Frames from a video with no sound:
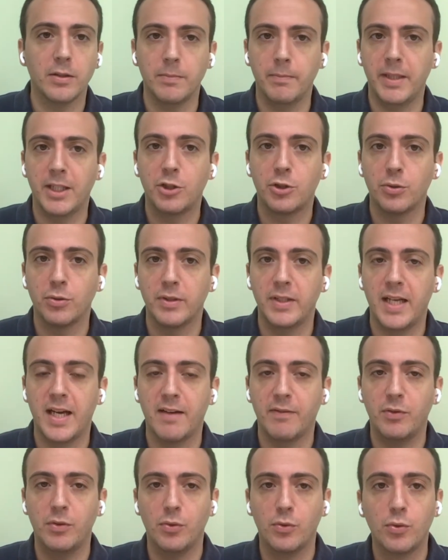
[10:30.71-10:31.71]
make sure they
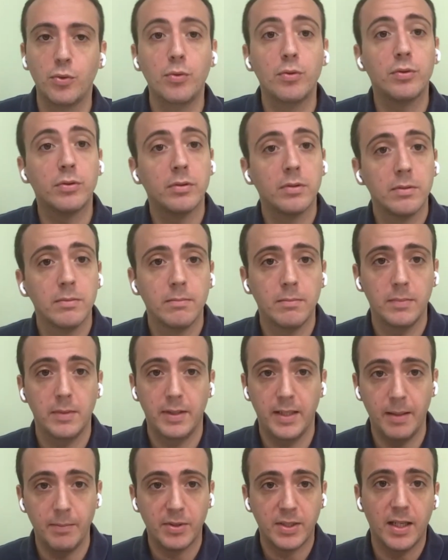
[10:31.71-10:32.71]
have the tools
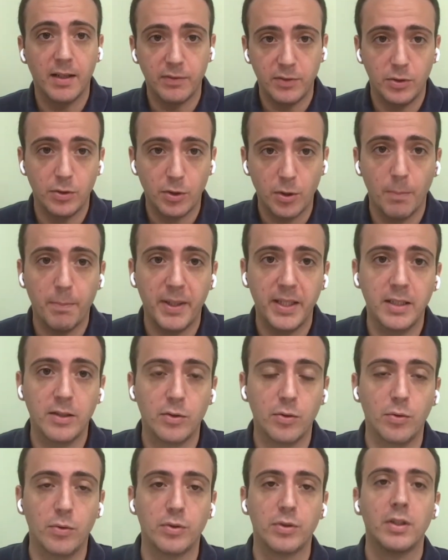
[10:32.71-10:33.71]
themselves, the company
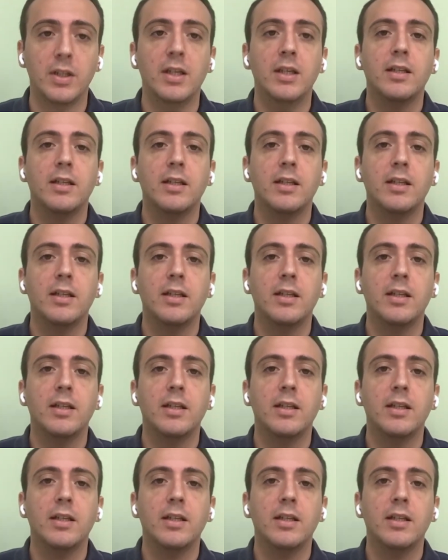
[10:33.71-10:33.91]
tools,